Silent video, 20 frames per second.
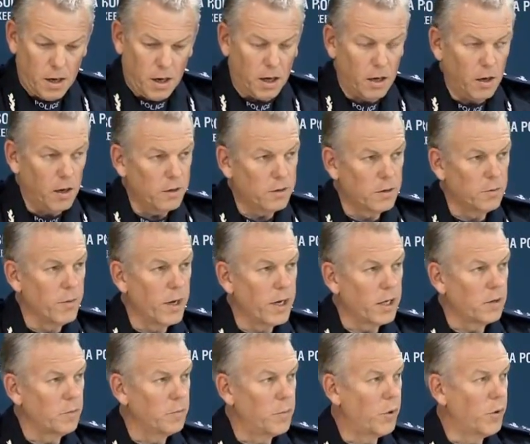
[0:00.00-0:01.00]
I'd like to
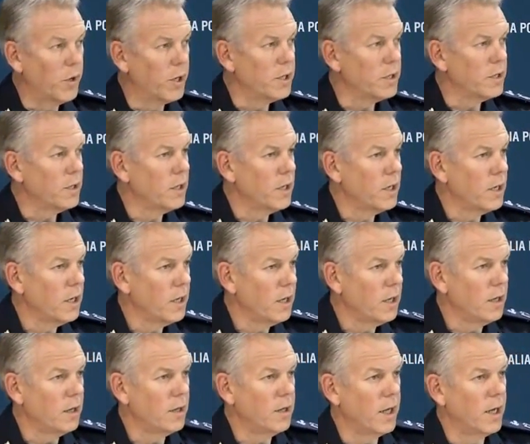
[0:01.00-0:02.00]
make the point
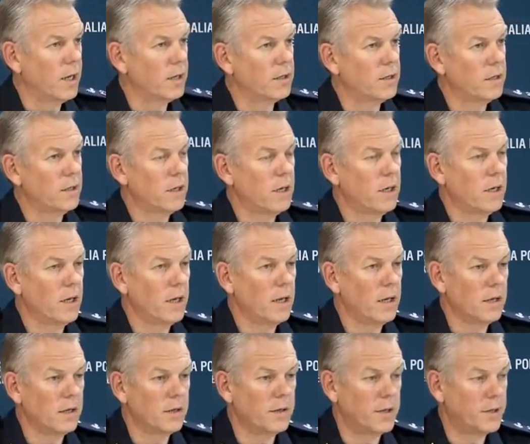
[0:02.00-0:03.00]
that
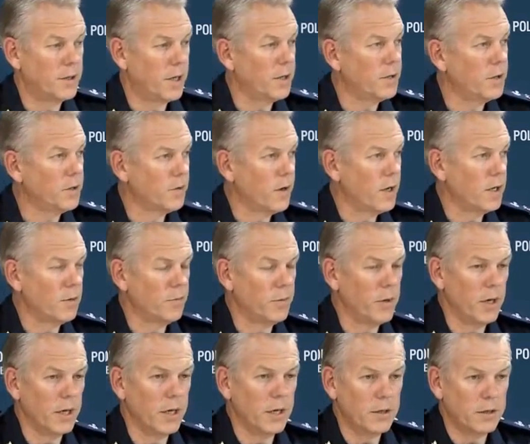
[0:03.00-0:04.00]
South Australia
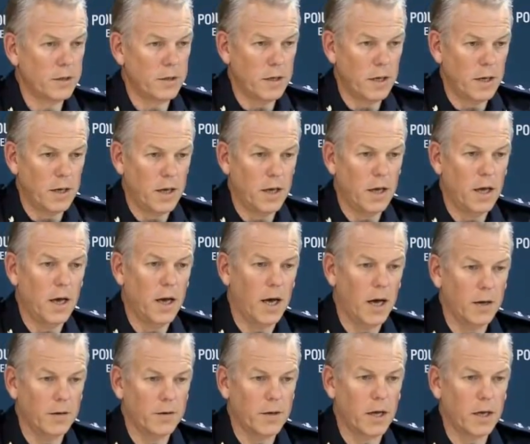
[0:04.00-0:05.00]
Police
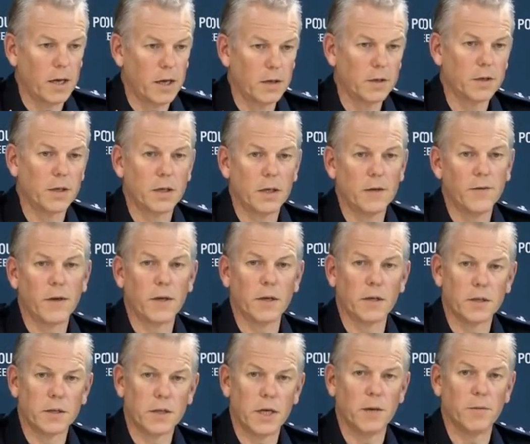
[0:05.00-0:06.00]
are taking
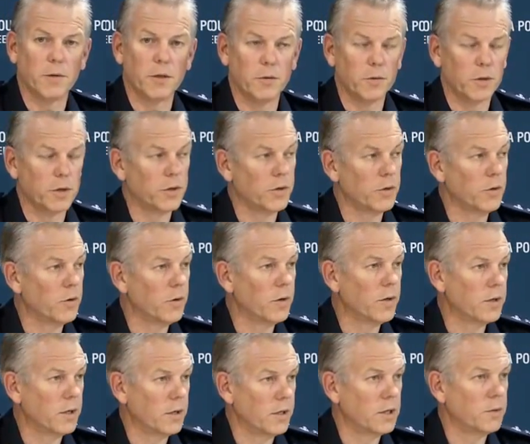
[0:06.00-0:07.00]
significant steps to
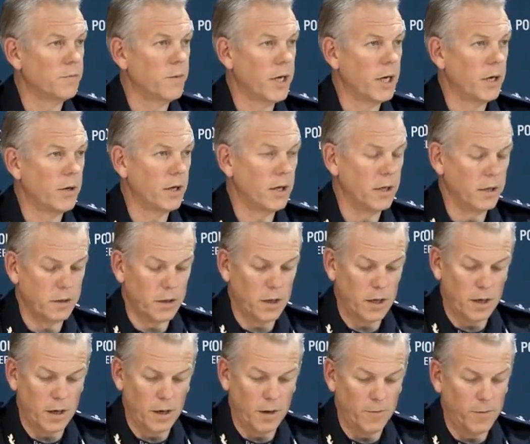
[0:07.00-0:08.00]
ensure that this matter is
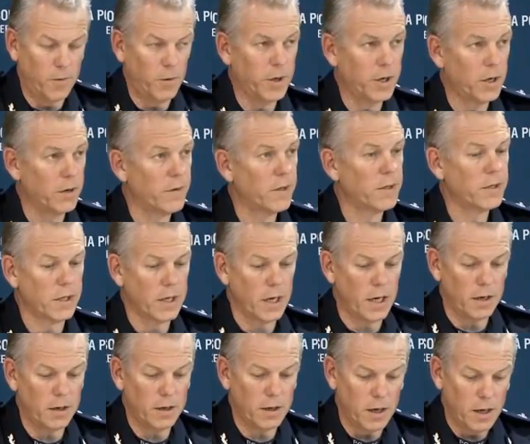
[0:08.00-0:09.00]
fully
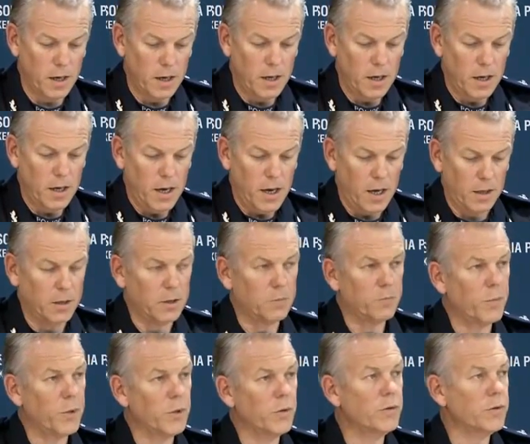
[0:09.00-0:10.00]
investigated and this
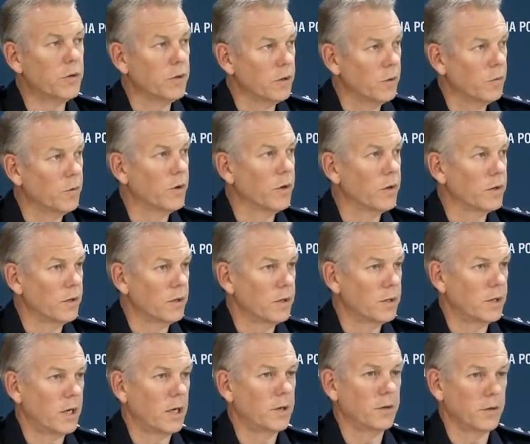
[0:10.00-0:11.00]
builds on the work that
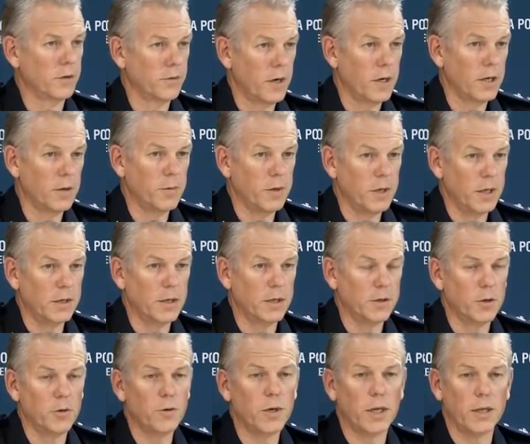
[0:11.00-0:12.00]
South Australia Police
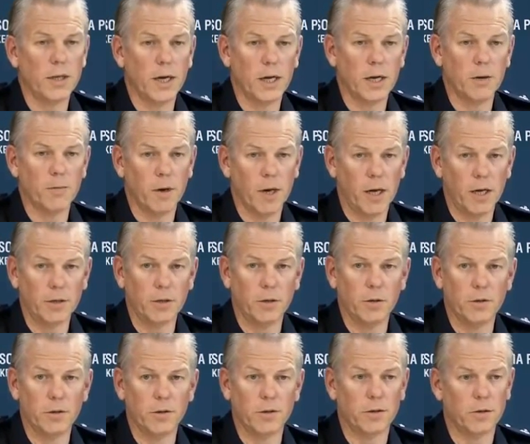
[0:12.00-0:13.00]
has already done in relation
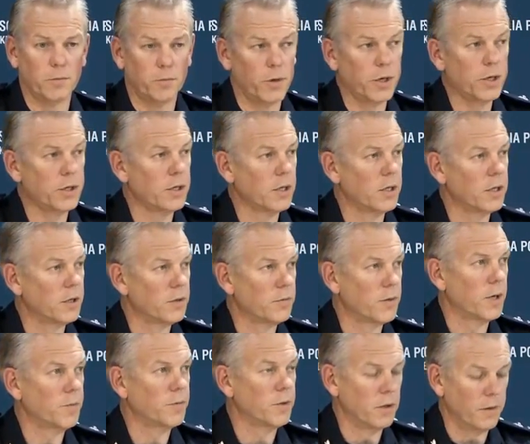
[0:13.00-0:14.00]
to the suppression and
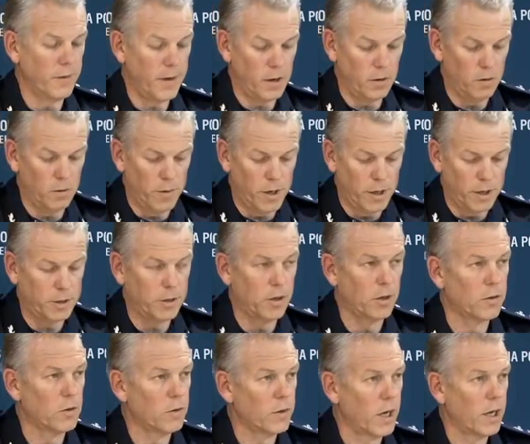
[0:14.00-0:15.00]
disruption of outlaw
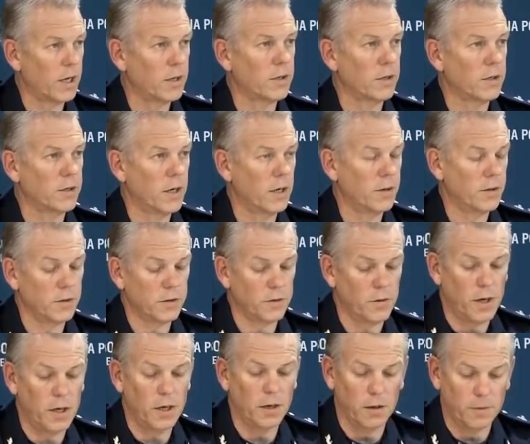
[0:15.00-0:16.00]
motorcycle gangs in South
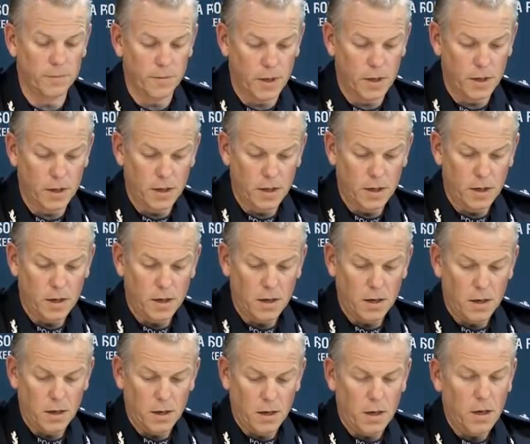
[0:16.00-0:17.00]
Australia.
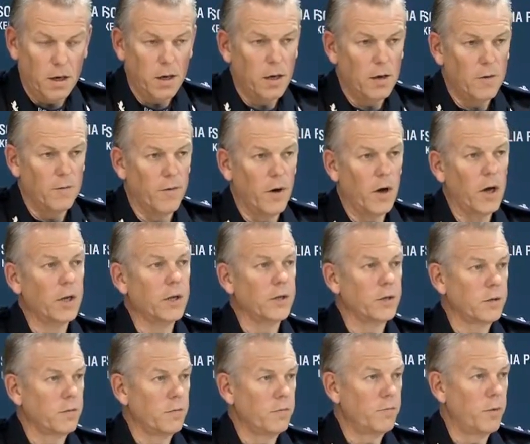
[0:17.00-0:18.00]

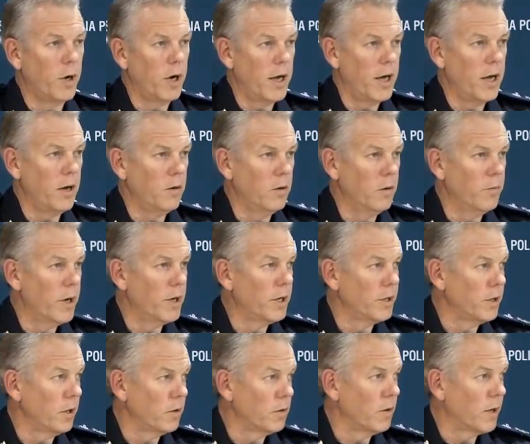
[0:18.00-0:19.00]
Violence by outlaw
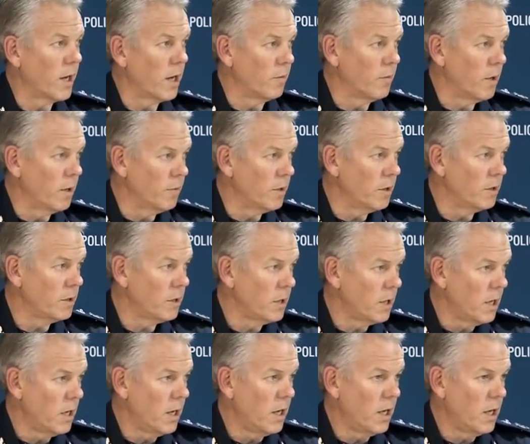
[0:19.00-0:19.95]
motorcycle gang members